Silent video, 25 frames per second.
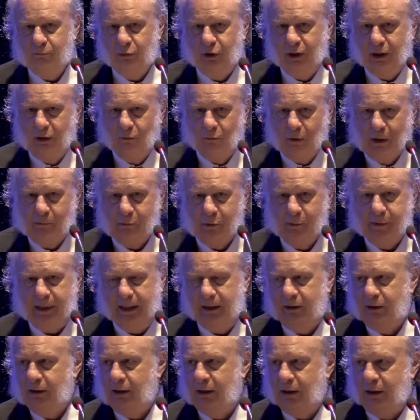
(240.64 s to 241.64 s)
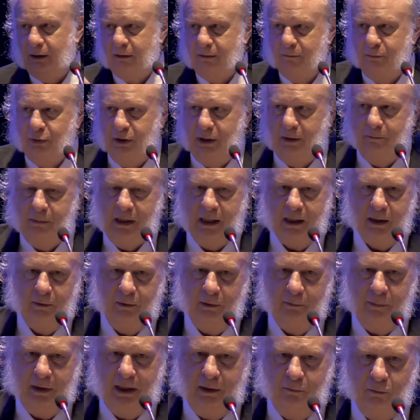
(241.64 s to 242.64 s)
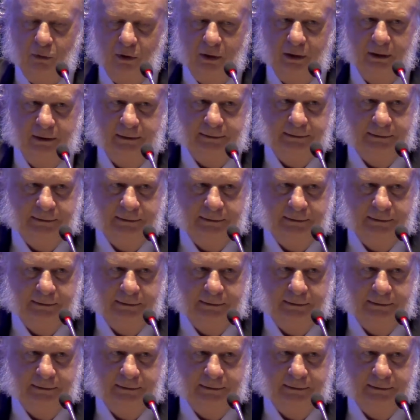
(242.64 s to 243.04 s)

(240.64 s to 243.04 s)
putting a rubber band on it, and putting it back on the pegboard.